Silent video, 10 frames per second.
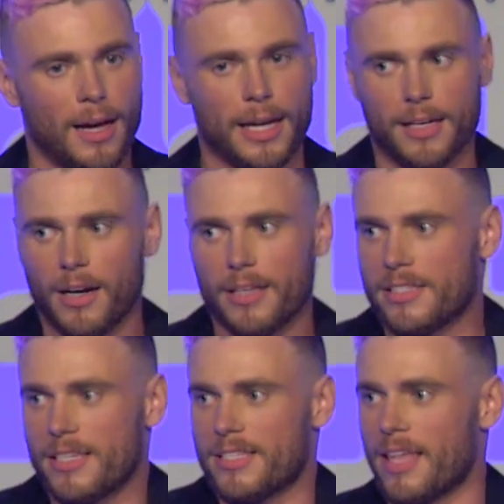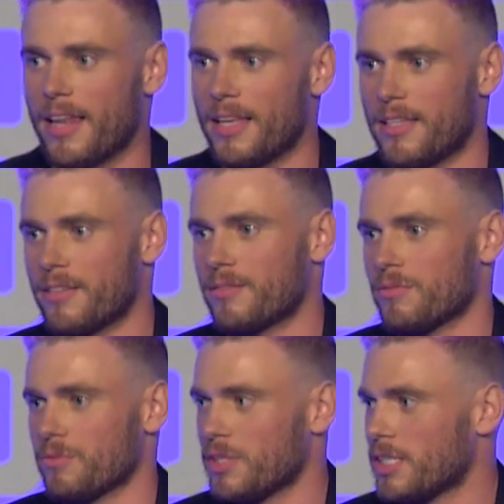can honestly say that I didn't
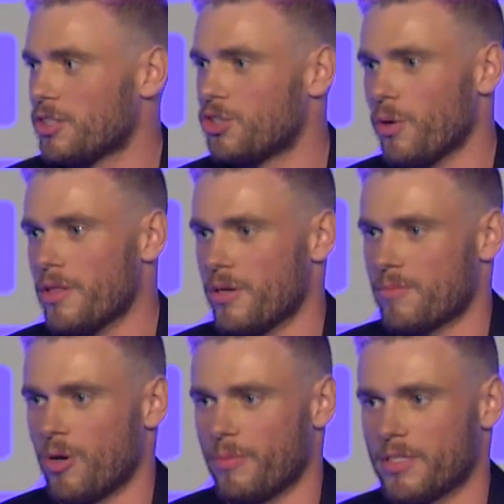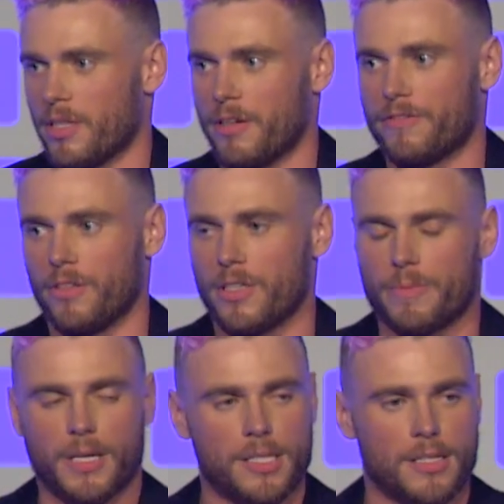really enjoy those moments to their fullest
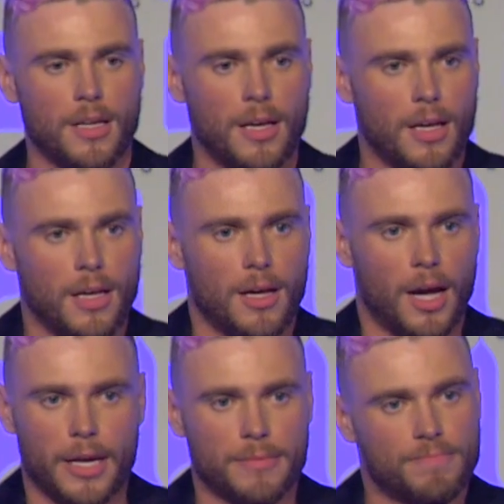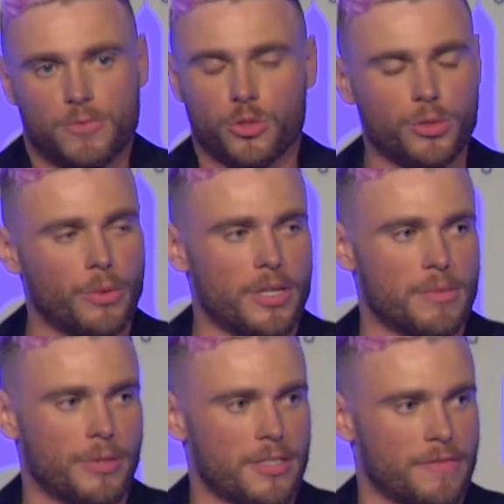because I truly
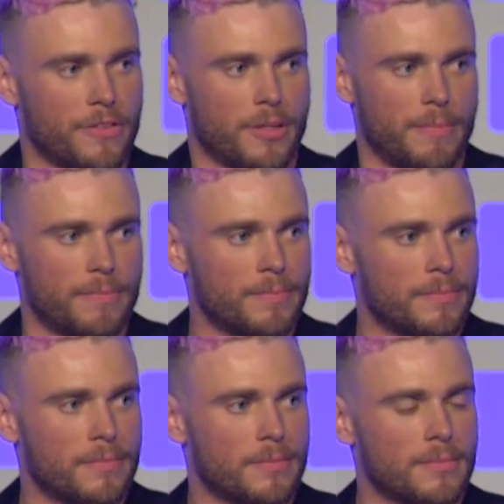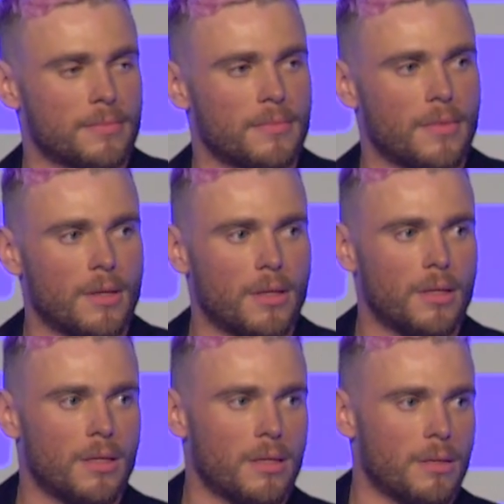wasn't present for them.
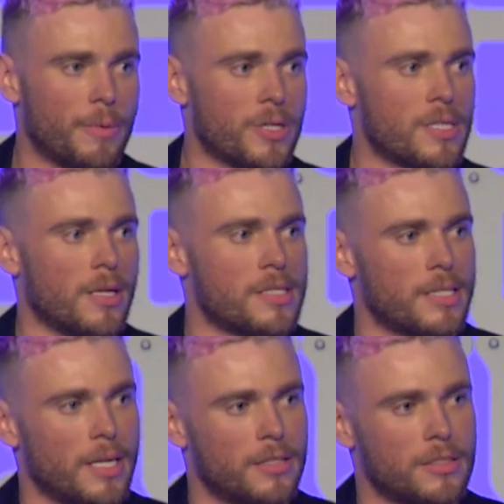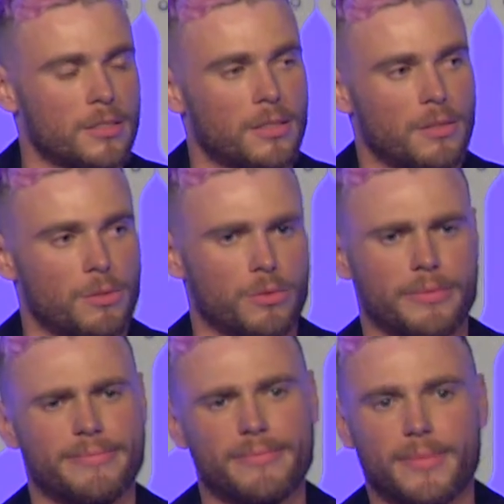The person on stage, oh
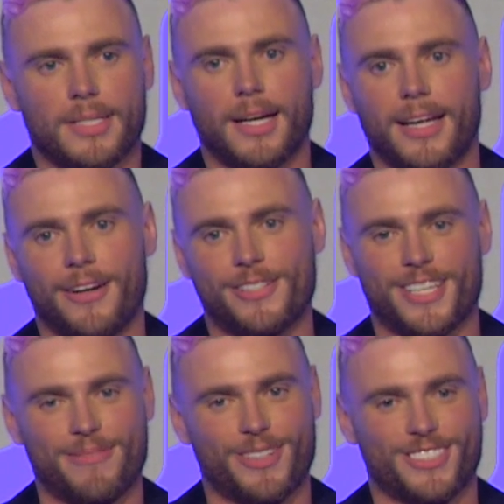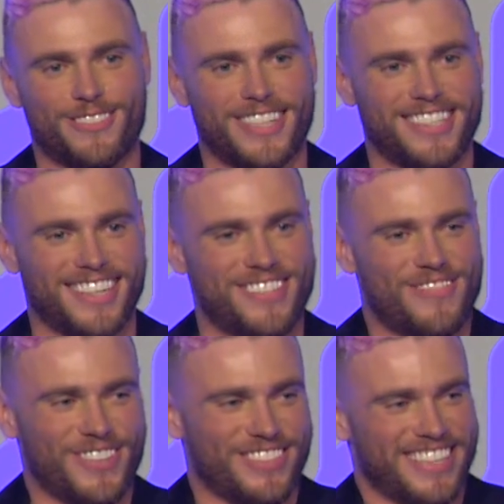God, I always get emotional when I talk in
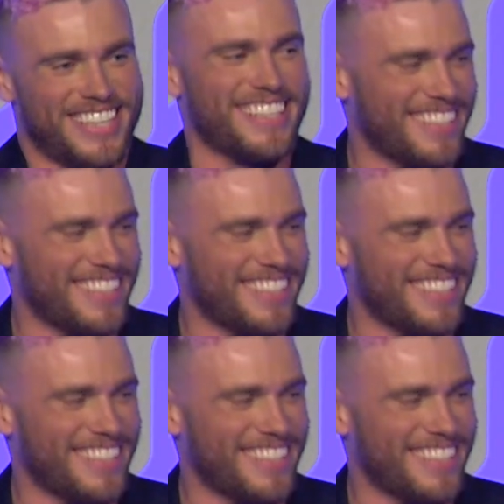public.